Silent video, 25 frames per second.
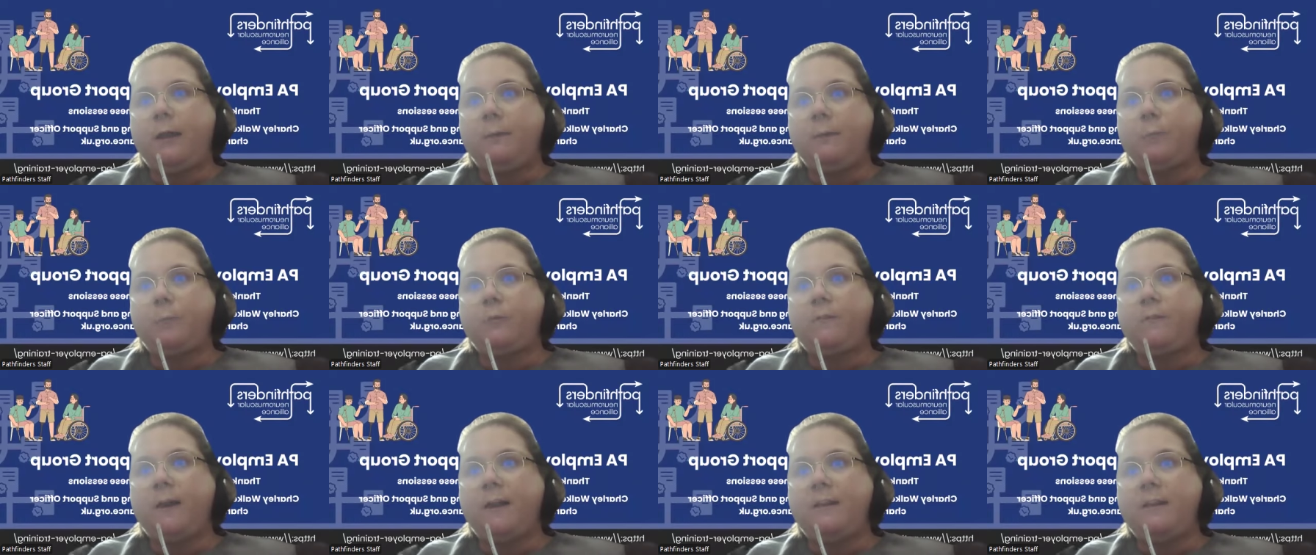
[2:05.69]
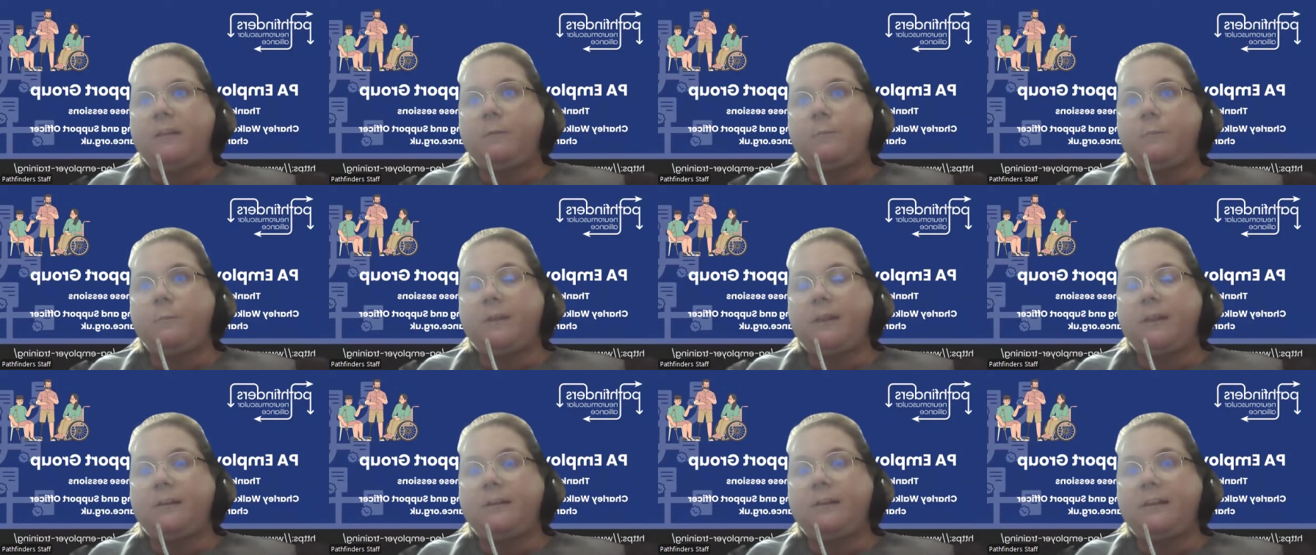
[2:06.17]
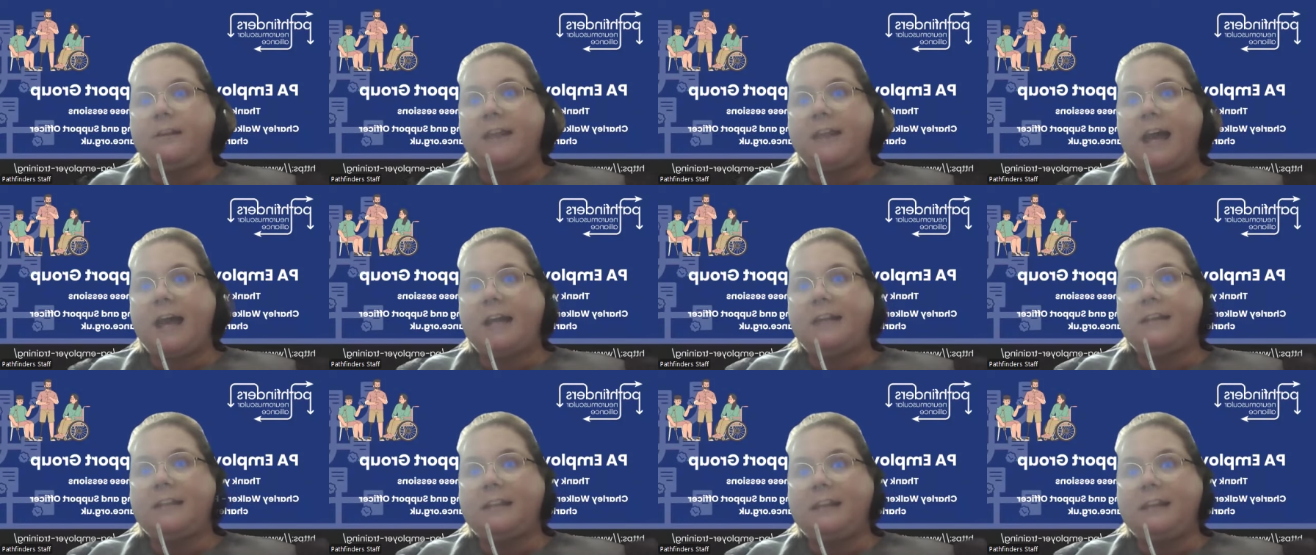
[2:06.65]
It prevents
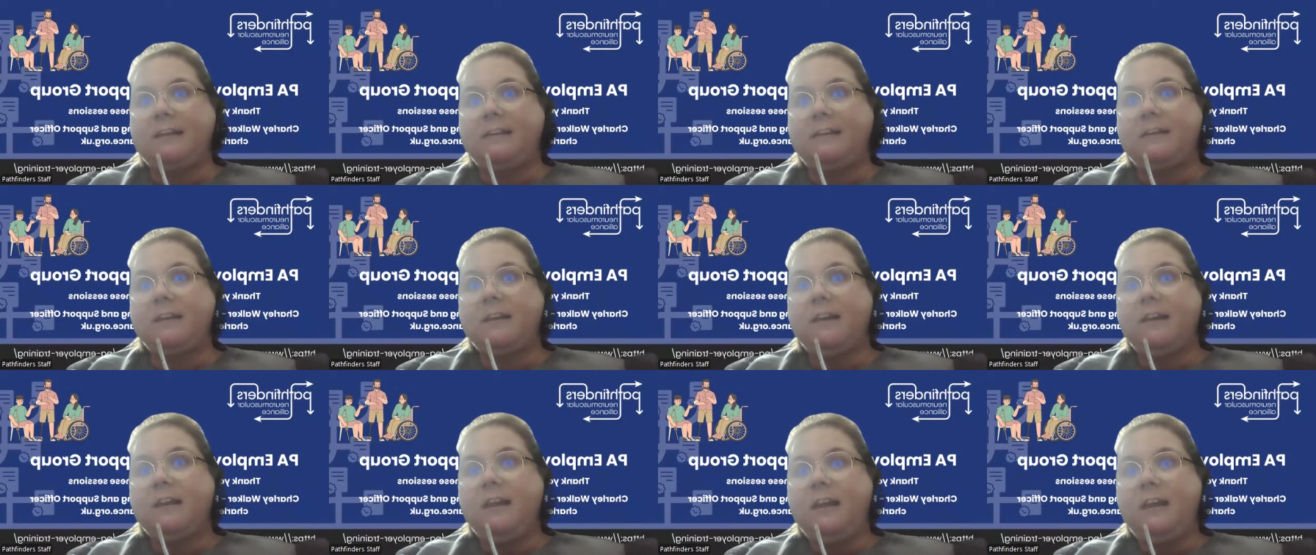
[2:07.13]
misunderstandings,